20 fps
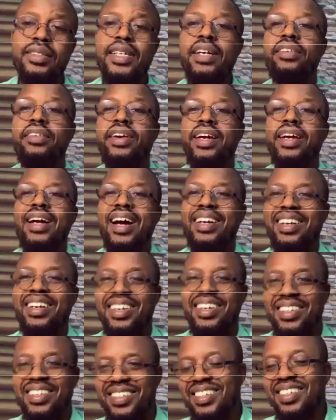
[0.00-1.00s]
Then
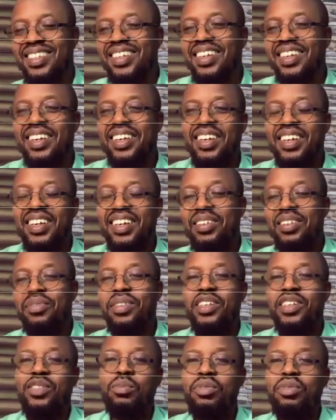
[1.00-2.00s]
regardless, the
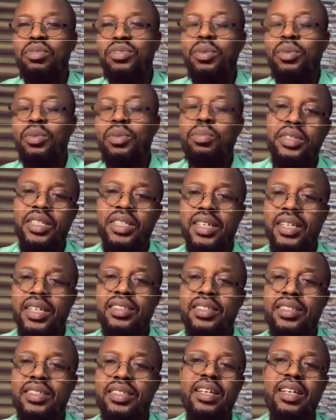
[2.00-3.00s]
first movie
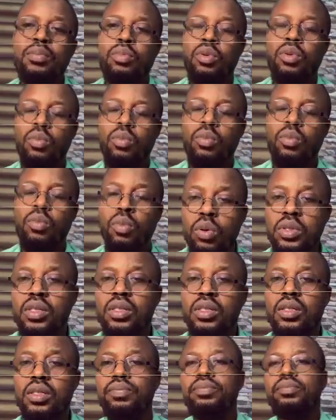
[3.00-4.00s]
project that
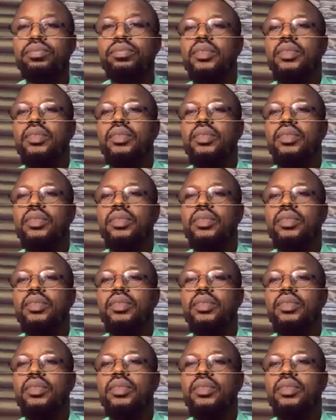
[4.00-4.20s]
promotes